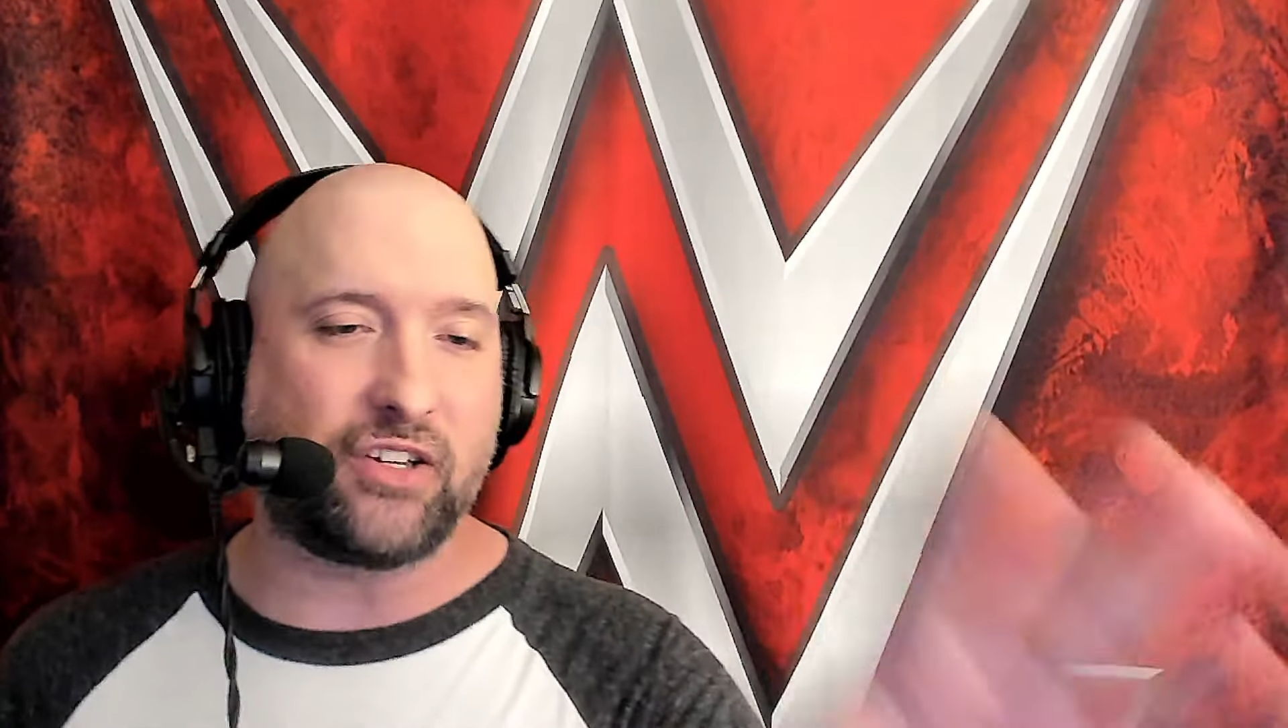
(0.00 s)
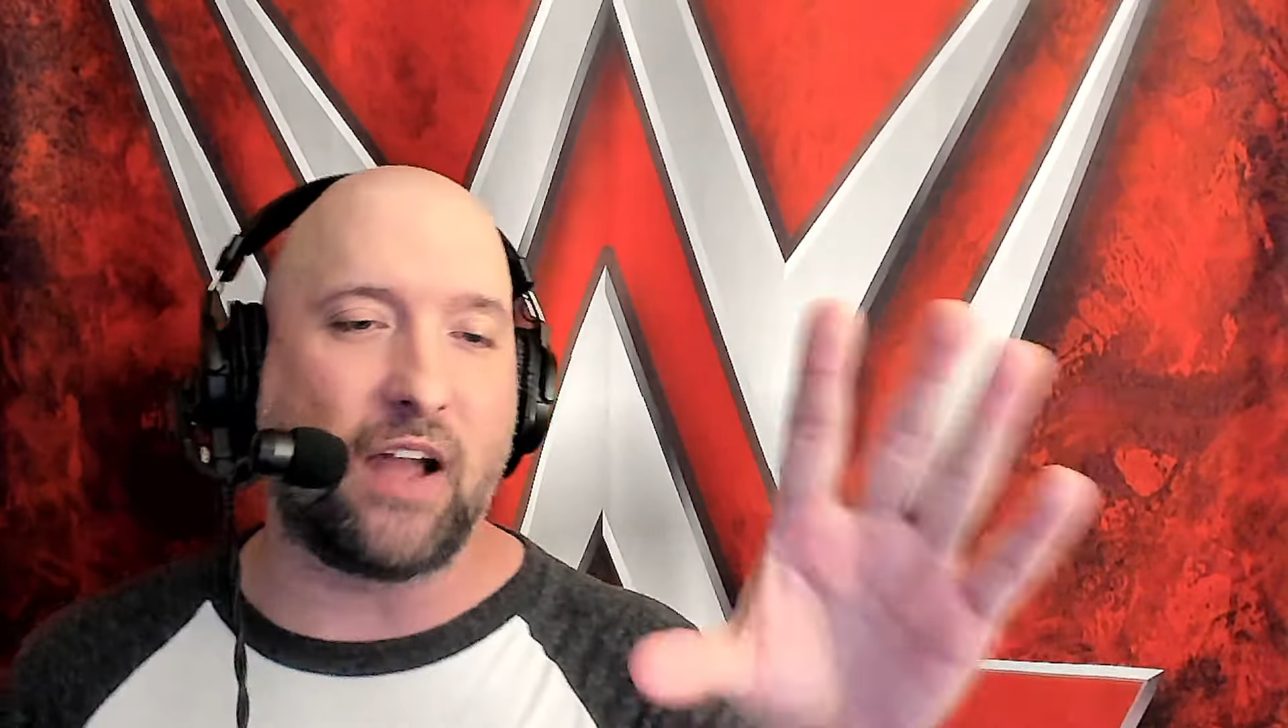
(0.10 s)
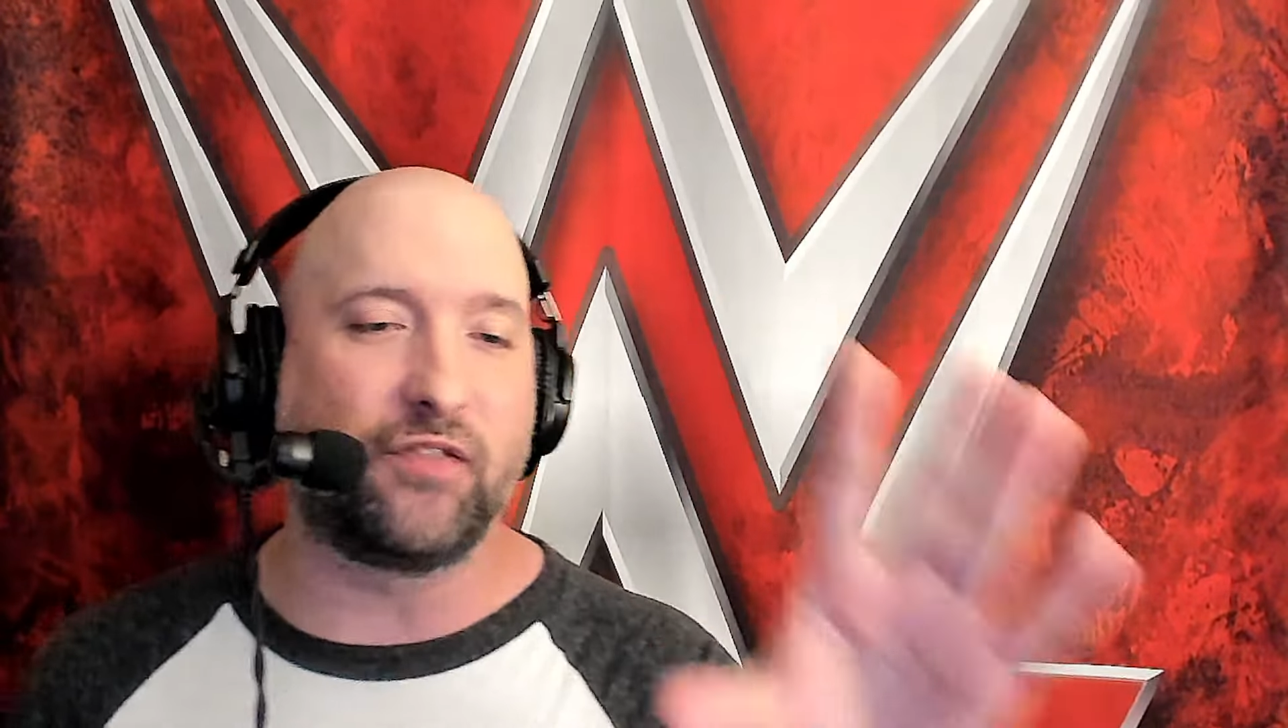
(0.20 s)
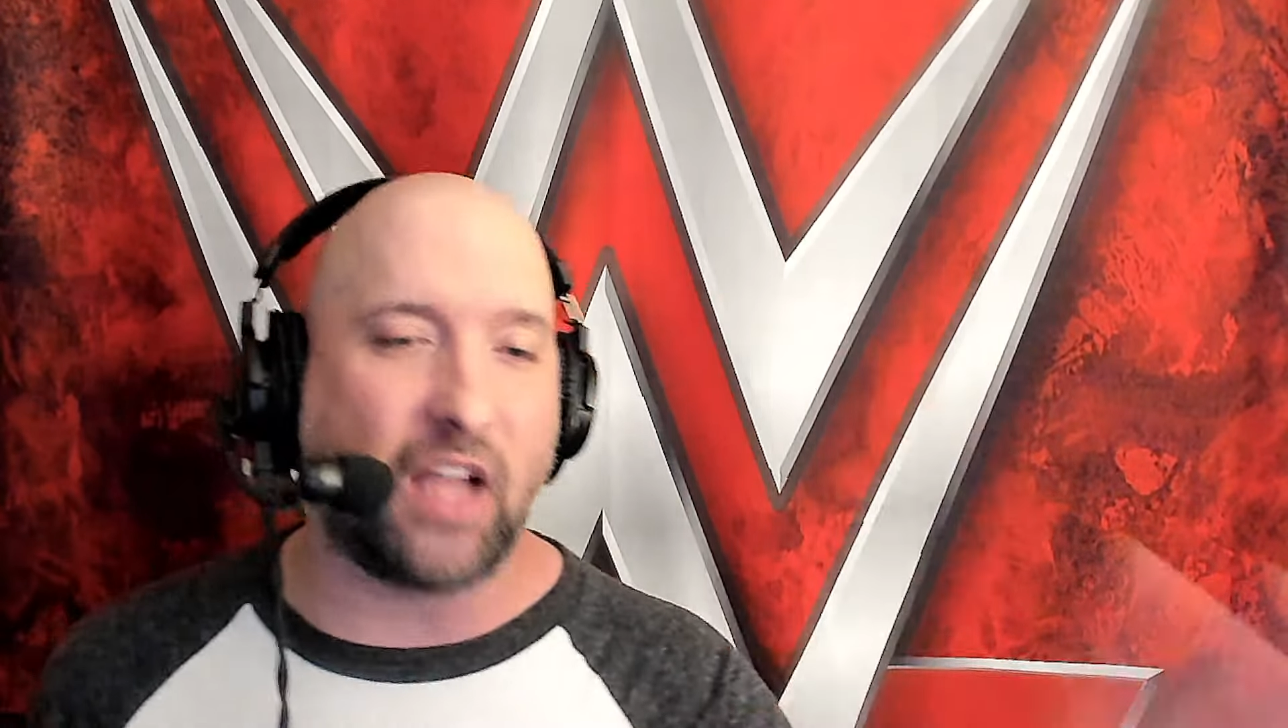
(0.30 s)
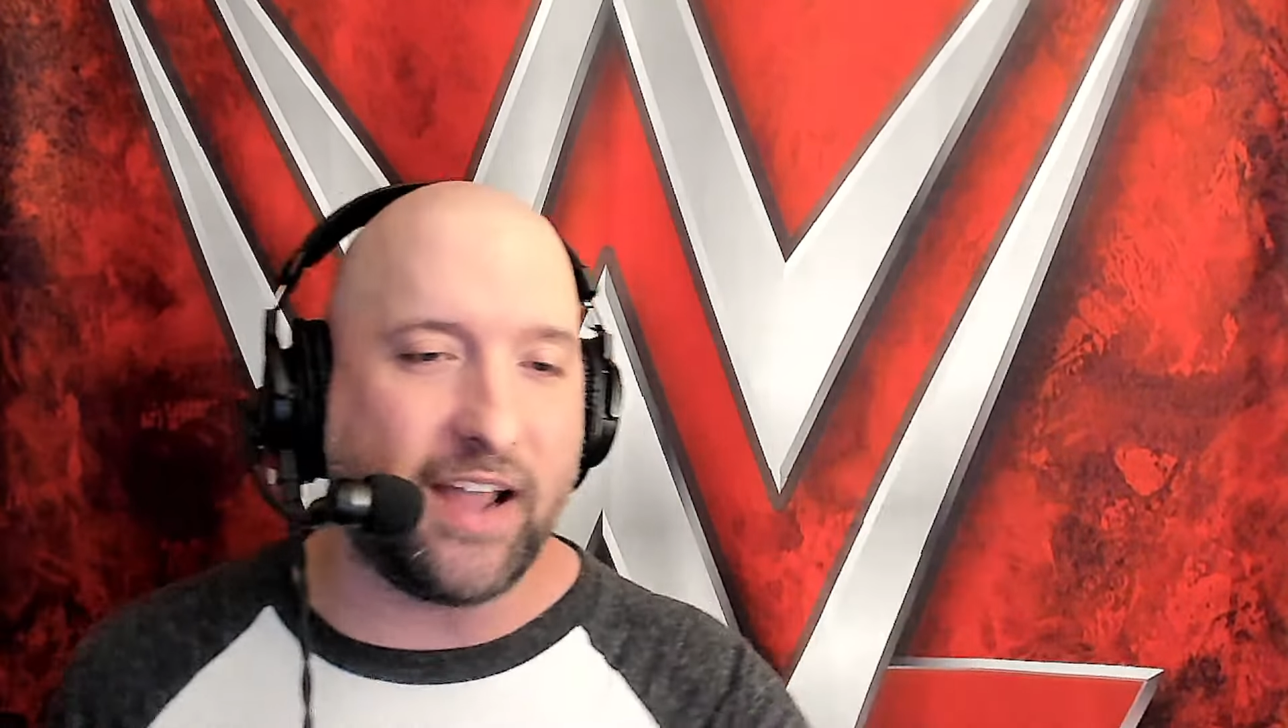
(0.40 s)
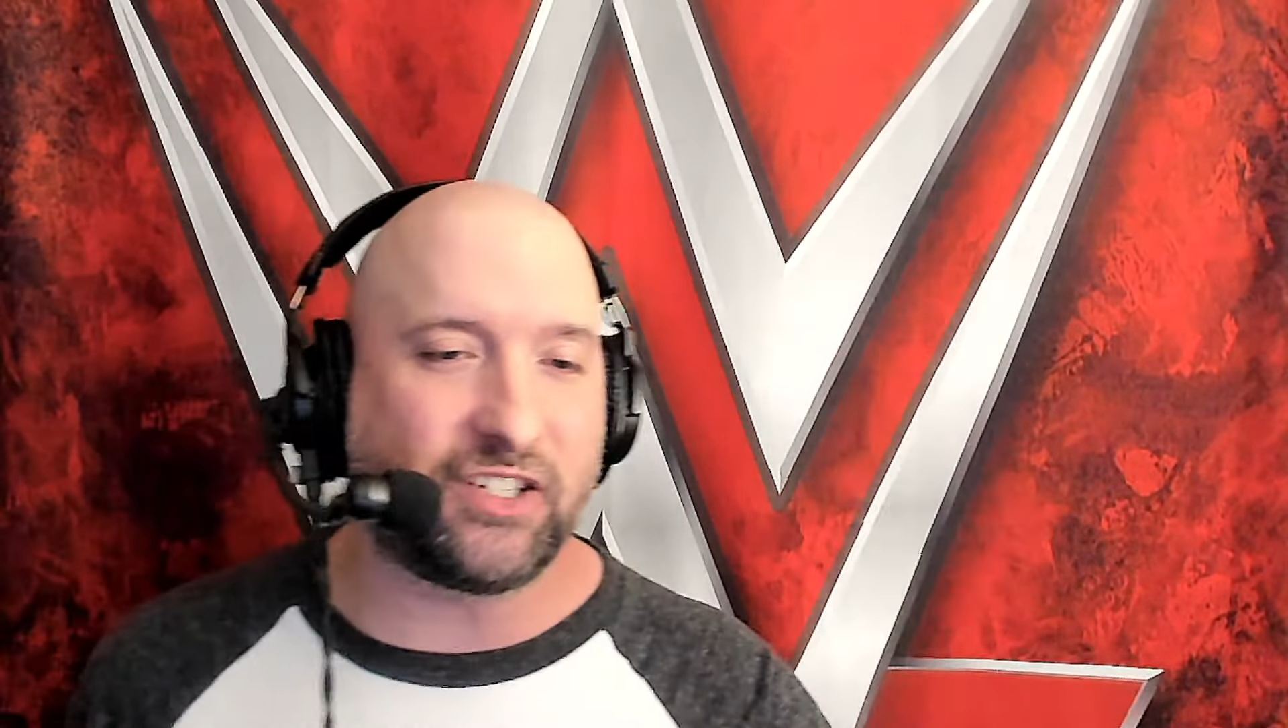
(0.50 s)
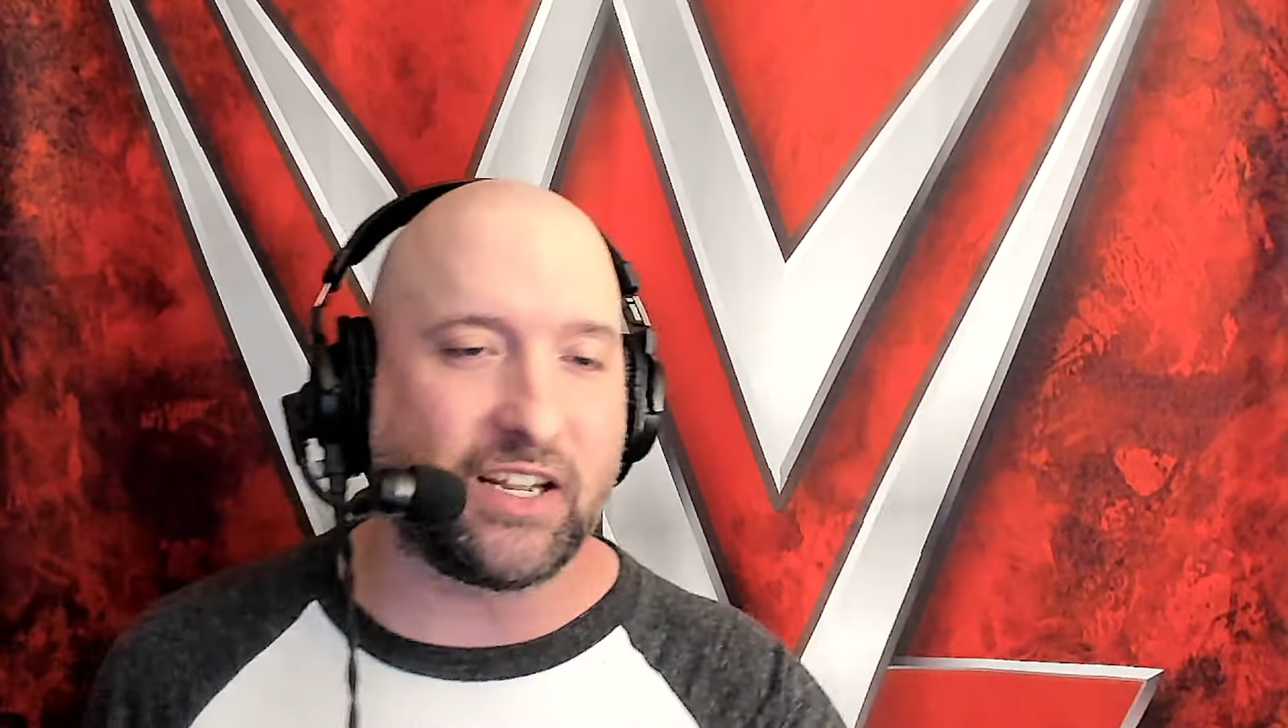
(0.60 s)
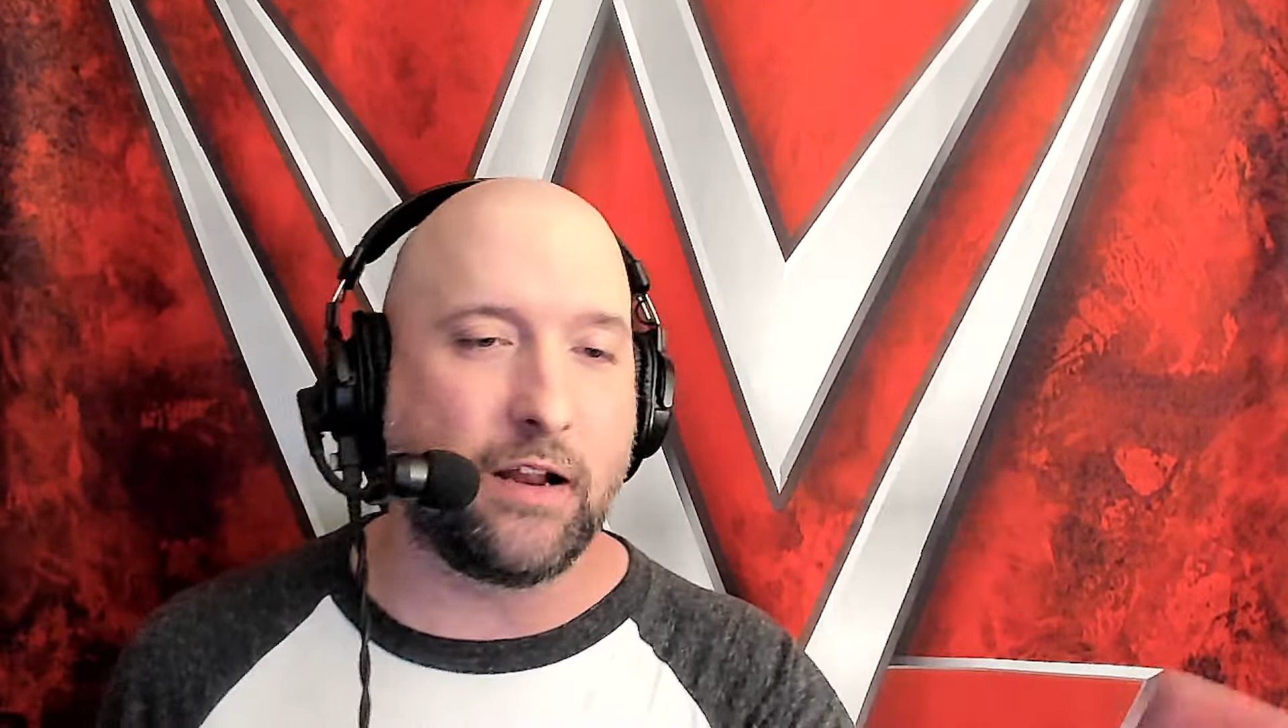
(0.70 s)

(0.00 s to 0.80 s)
to have Tyson